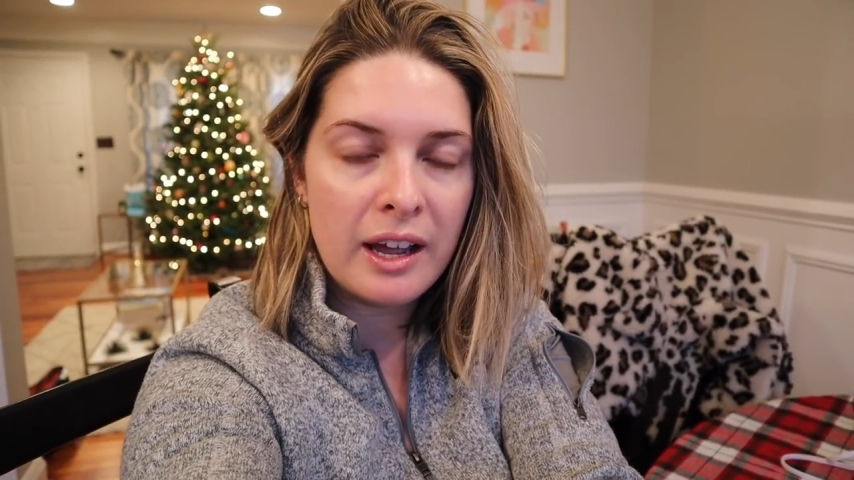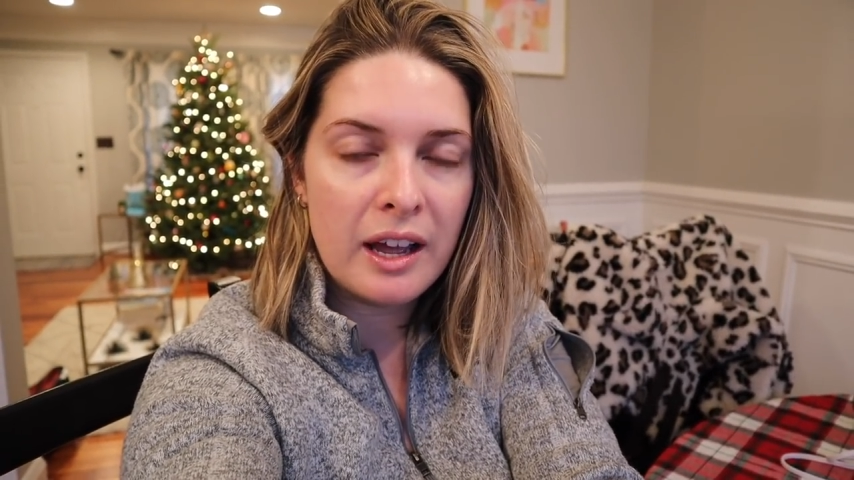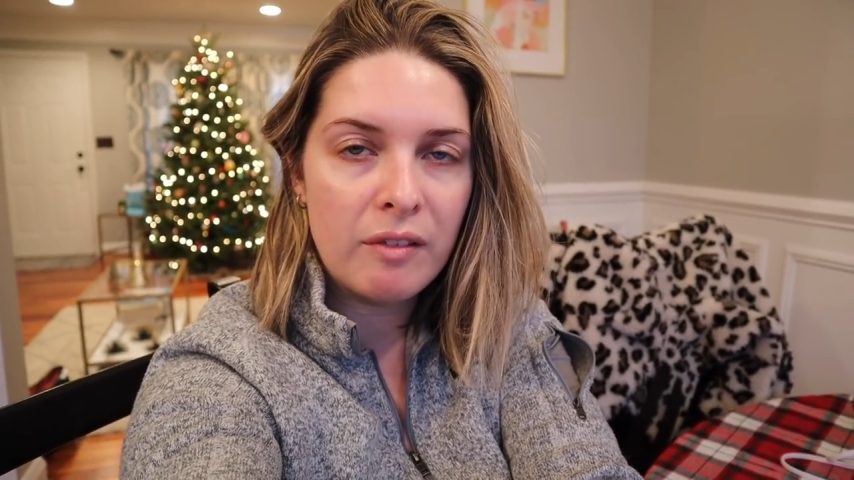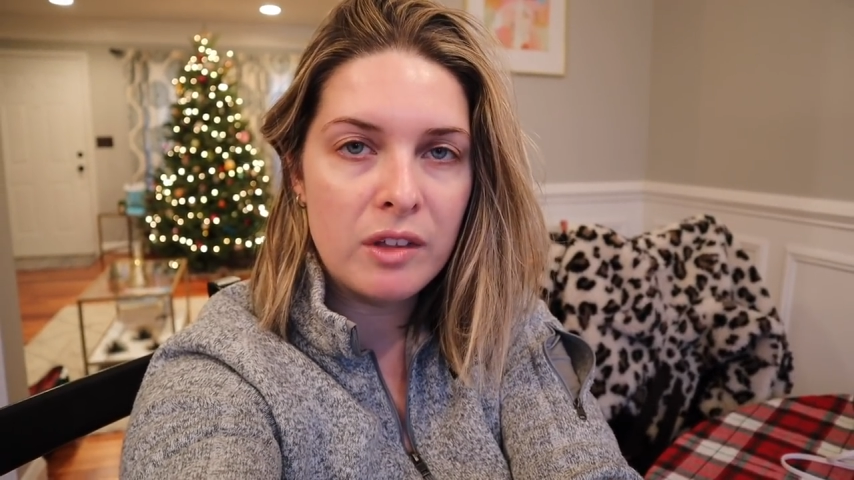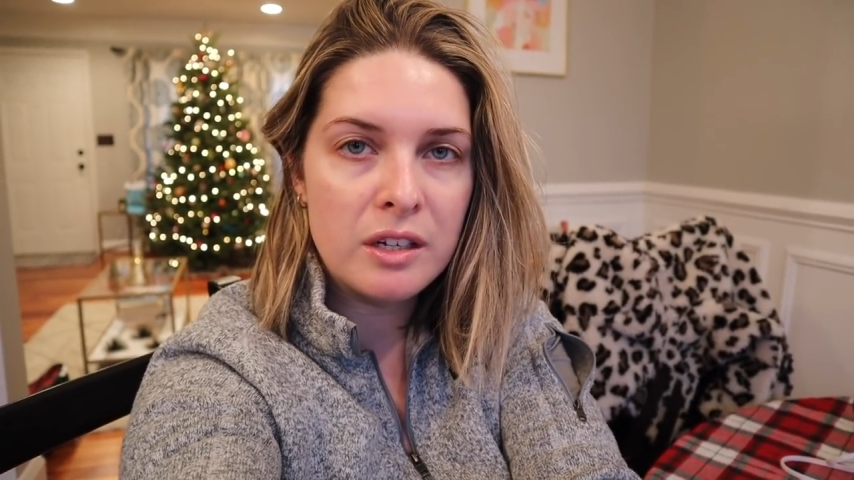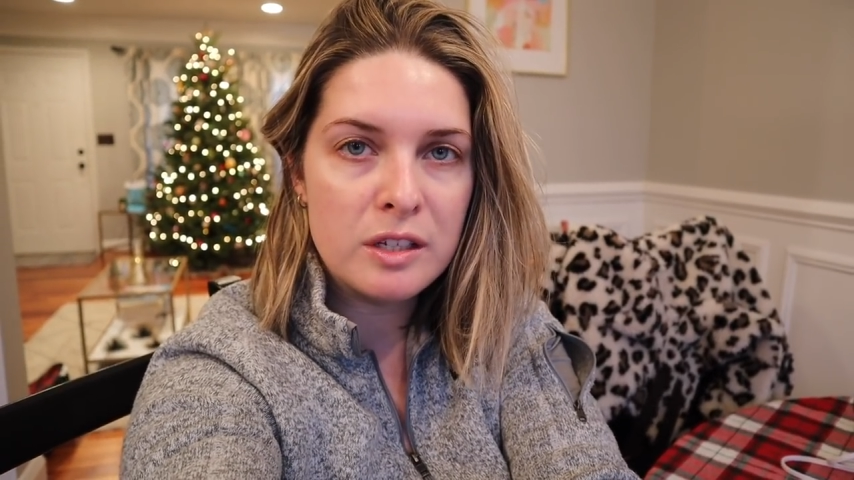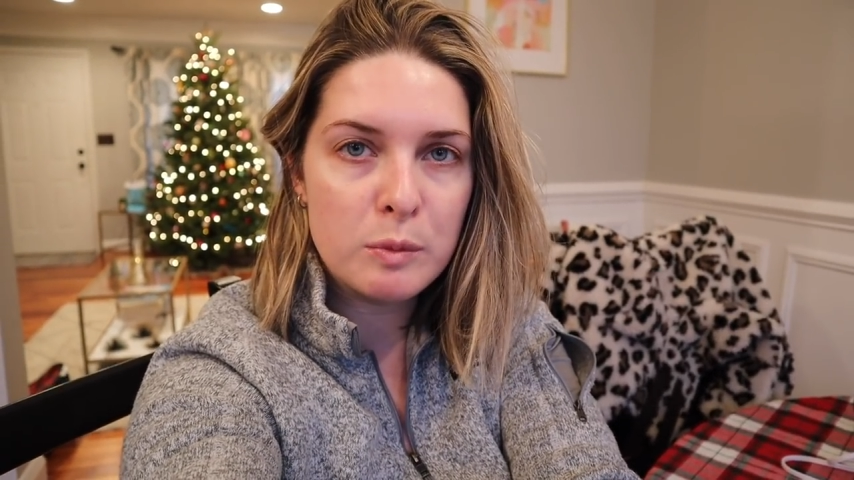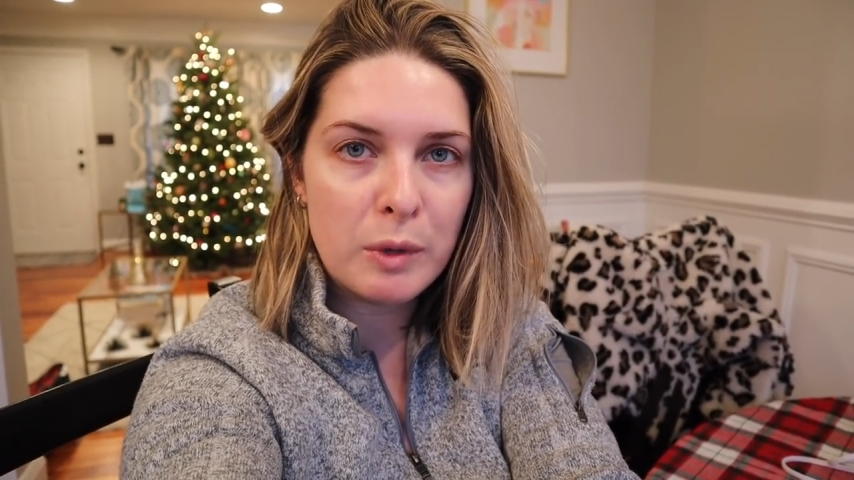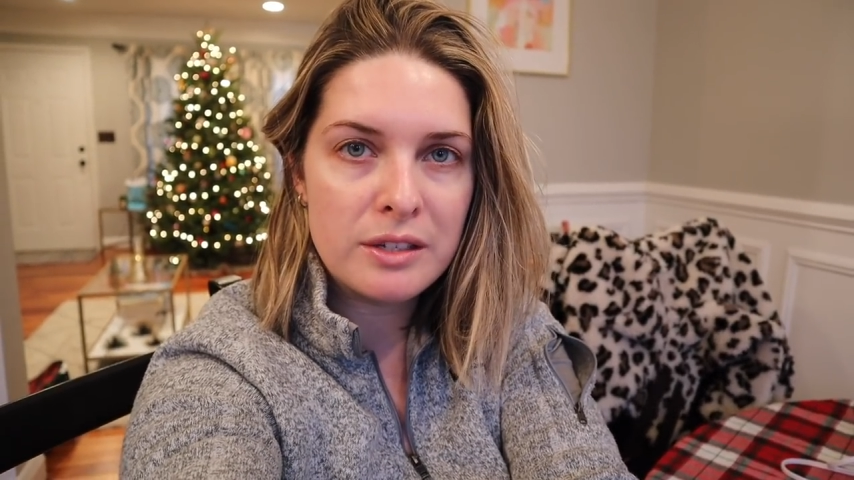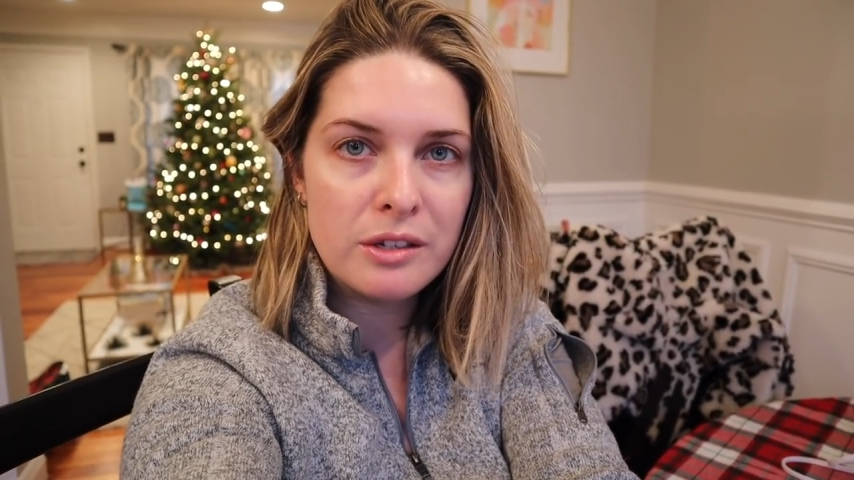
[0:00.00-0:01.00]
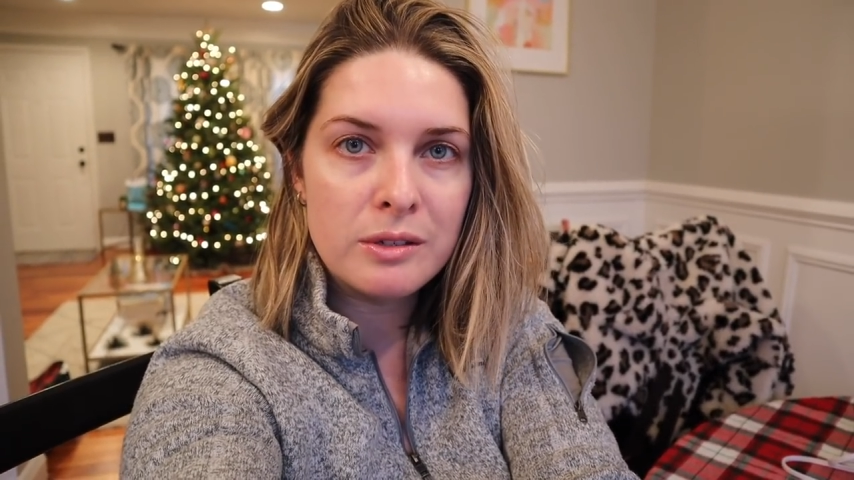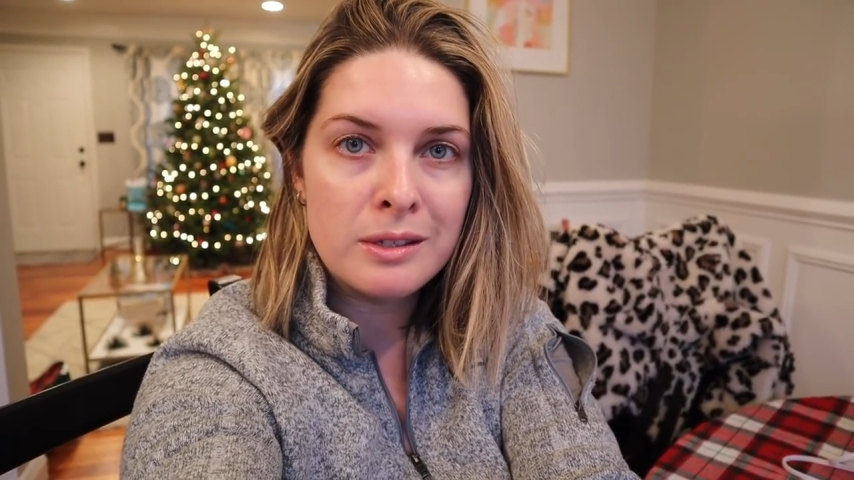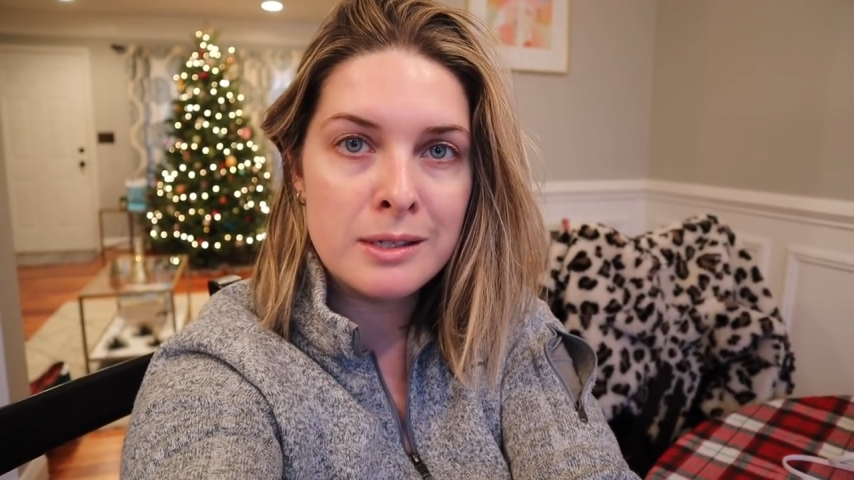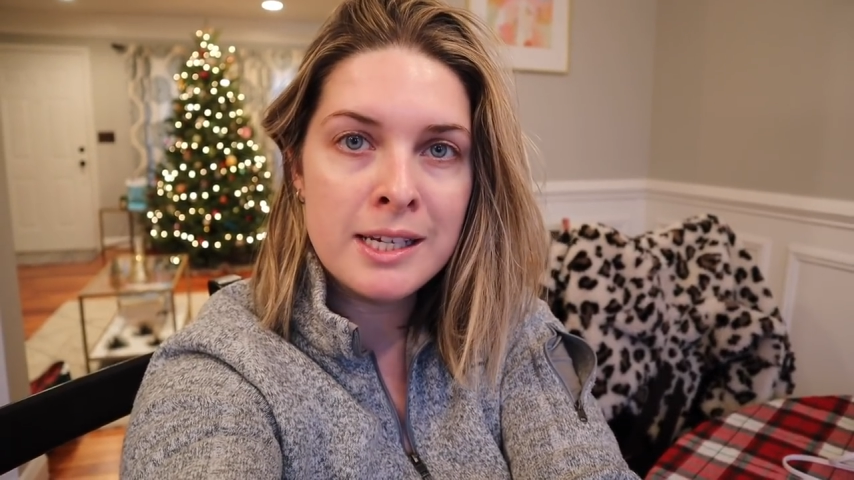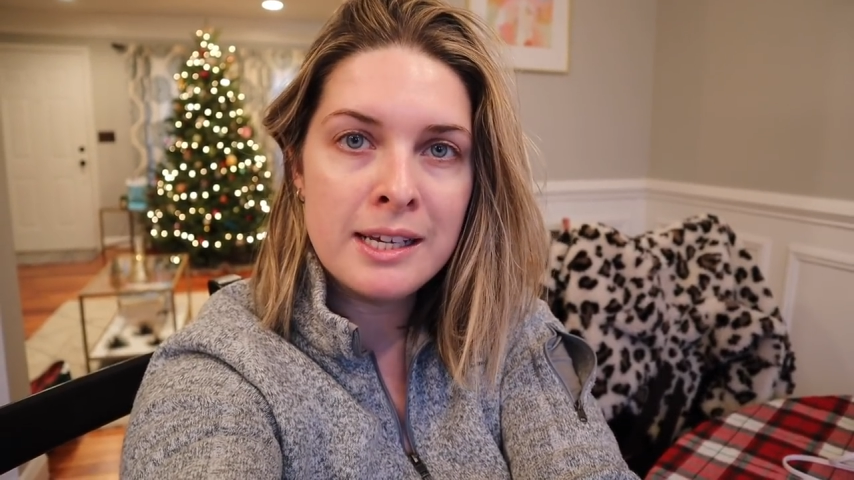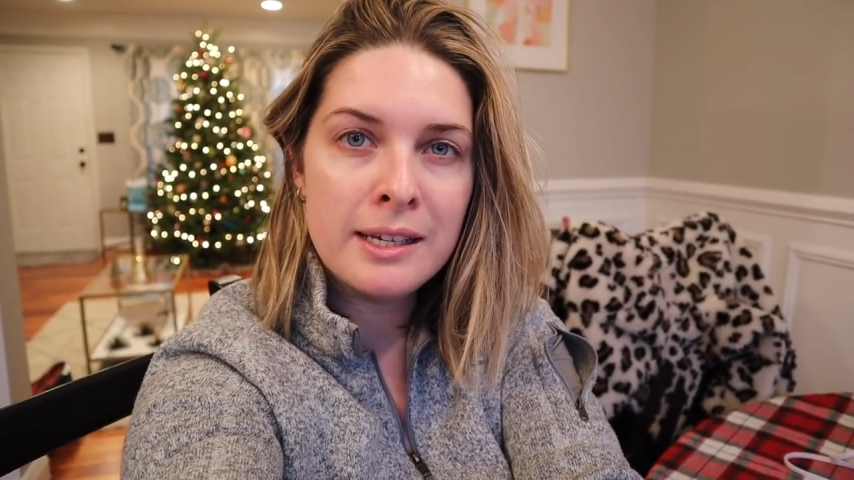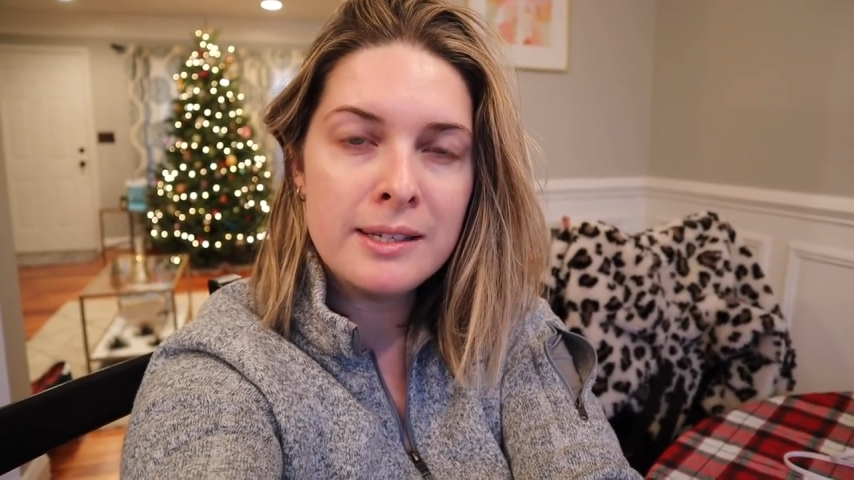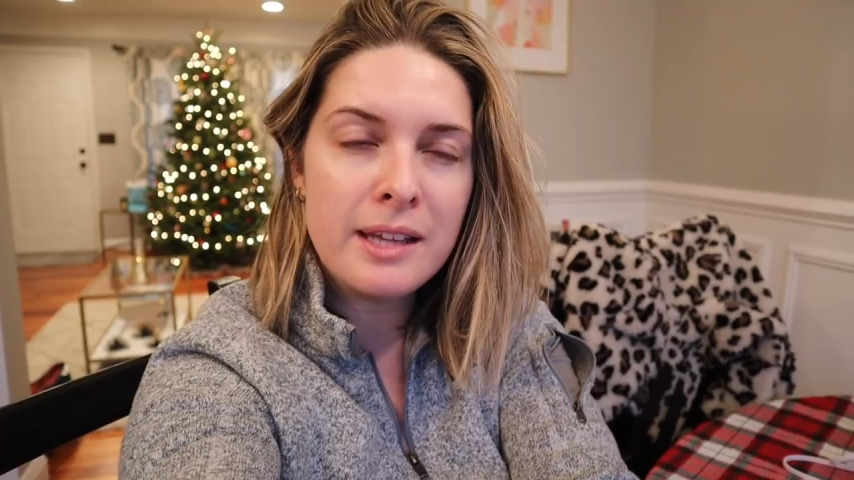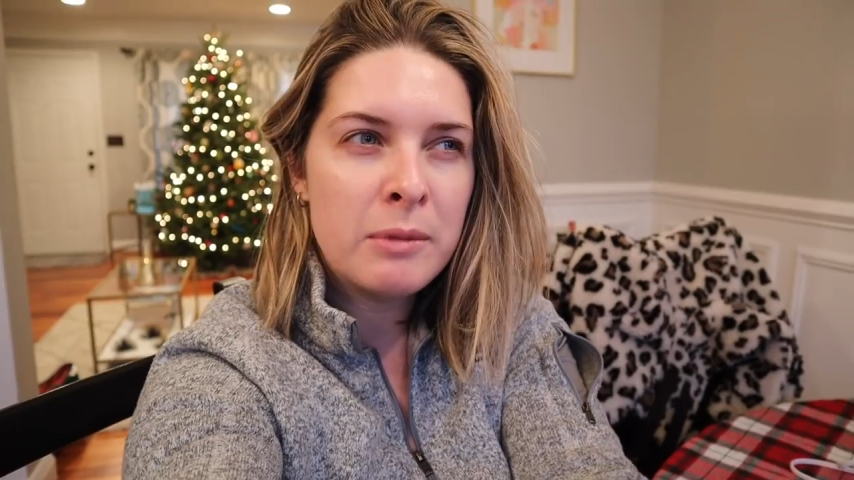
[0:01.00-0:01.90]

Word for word: I have the Nespresso CitiZ.